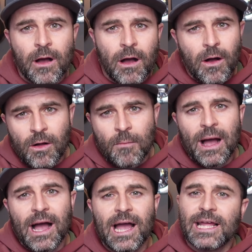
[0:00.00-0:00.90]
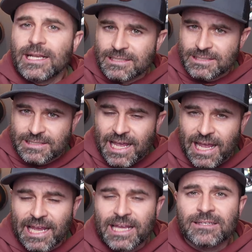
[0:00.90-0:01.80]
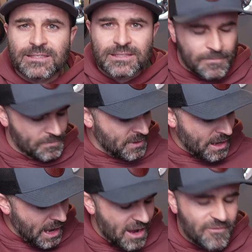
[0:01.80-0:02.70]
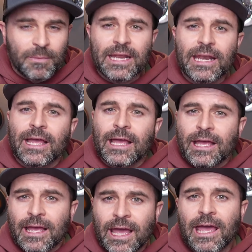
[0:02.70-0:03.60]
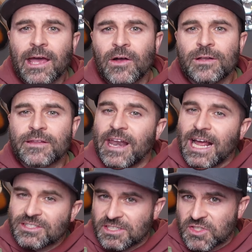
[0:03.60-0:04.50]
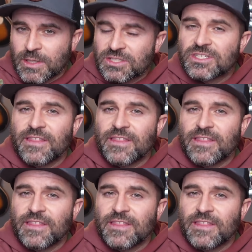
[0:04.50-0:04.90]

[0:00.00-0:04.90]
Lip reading: All my days I've been held. And then I actually switched to